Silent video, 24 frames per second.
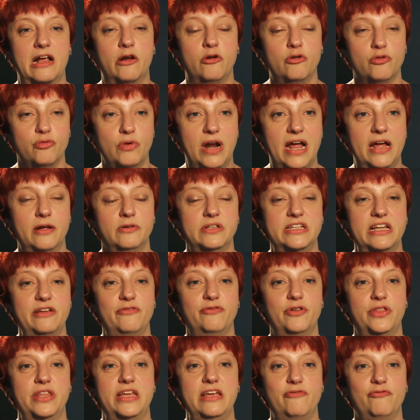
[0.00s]
grounding
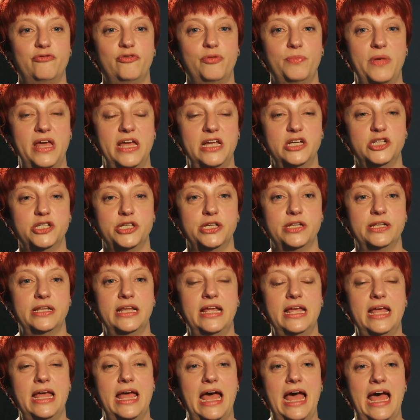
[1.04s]
for the information.
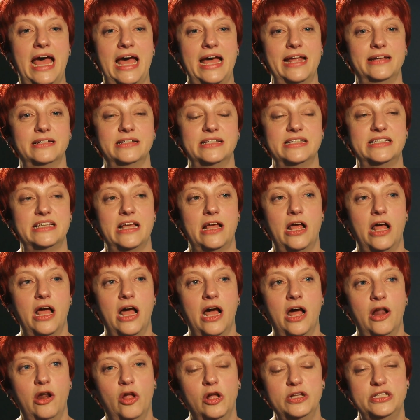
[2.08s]
And
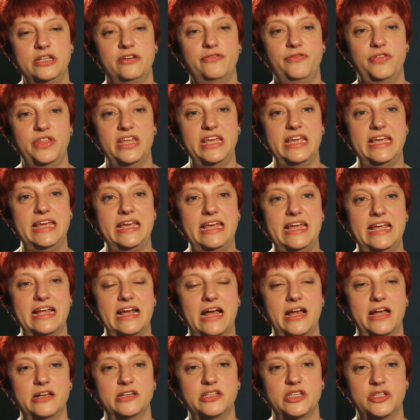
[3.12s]
a lot of the
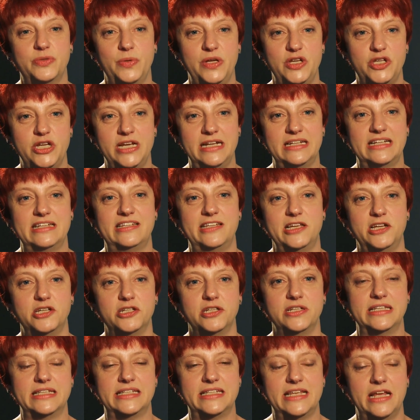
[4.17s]
switching
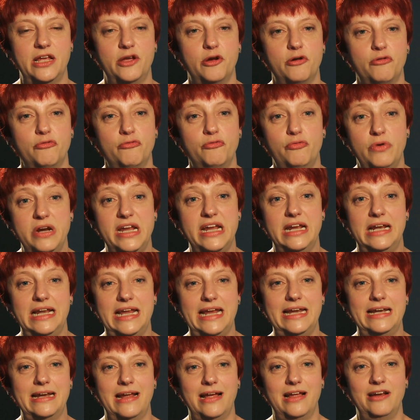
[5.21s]
decisions
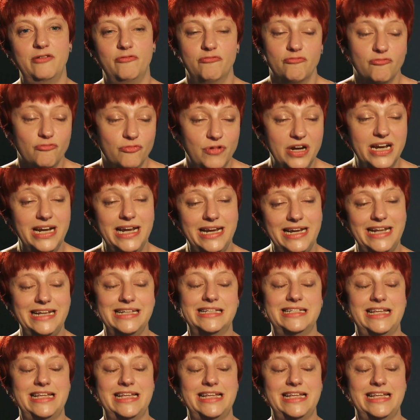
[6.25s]
really need to